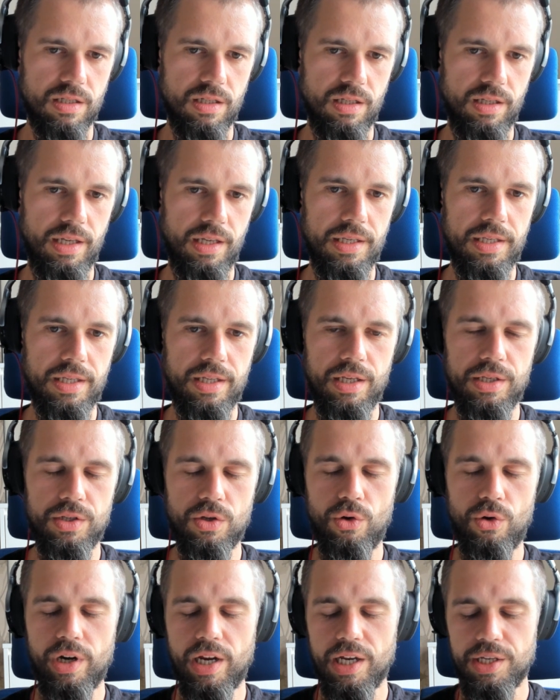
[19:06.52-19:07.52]
This
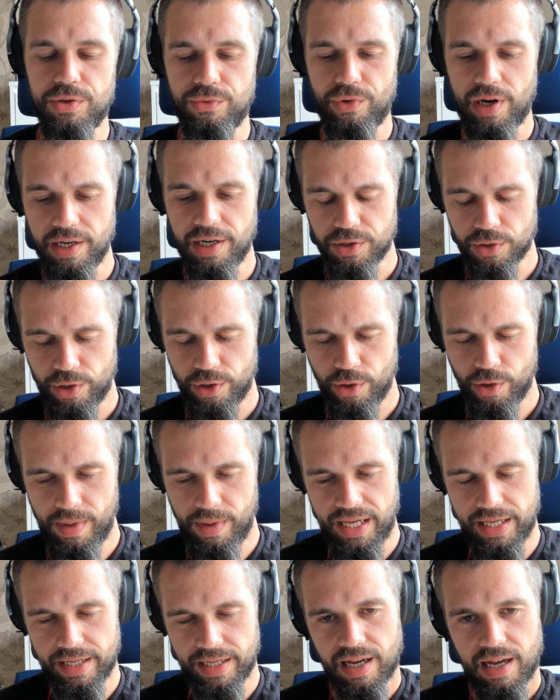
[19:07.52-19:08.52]
orchestrator, you
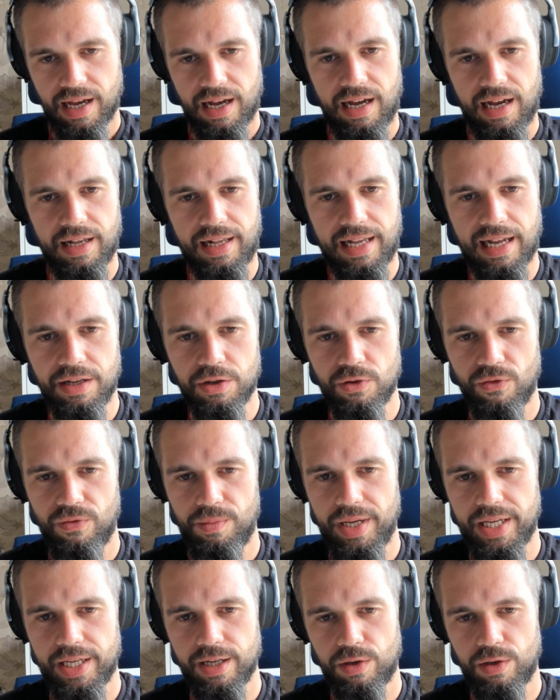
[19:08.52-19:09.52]
mean a kind of
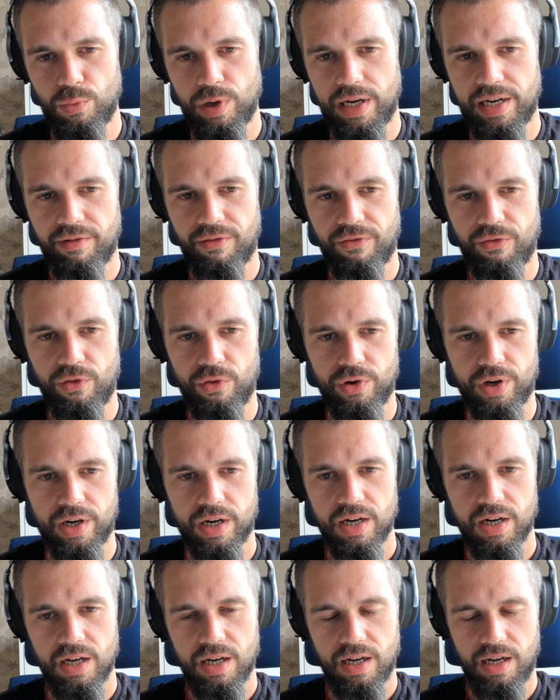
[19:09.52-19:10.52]
middleware for
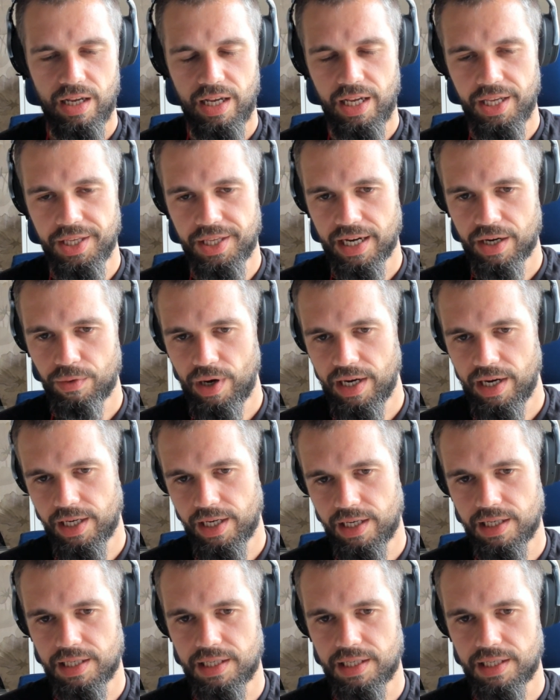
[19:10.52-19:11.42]
integrating the